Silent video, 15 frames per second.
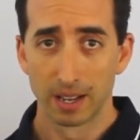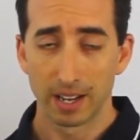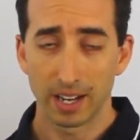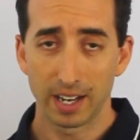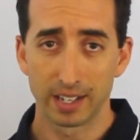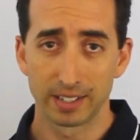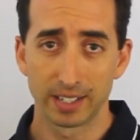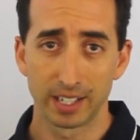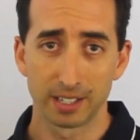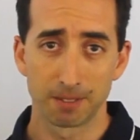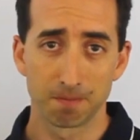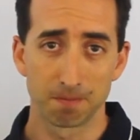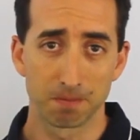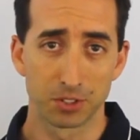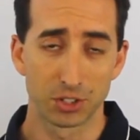And
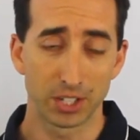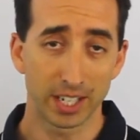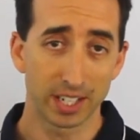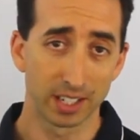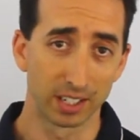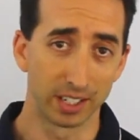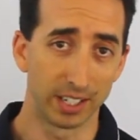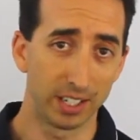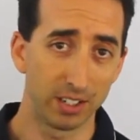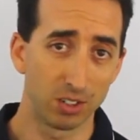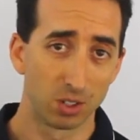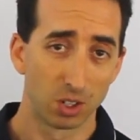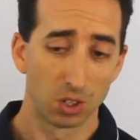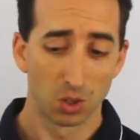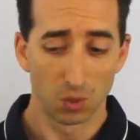then secondly,
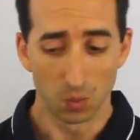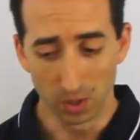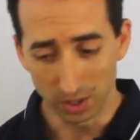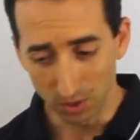what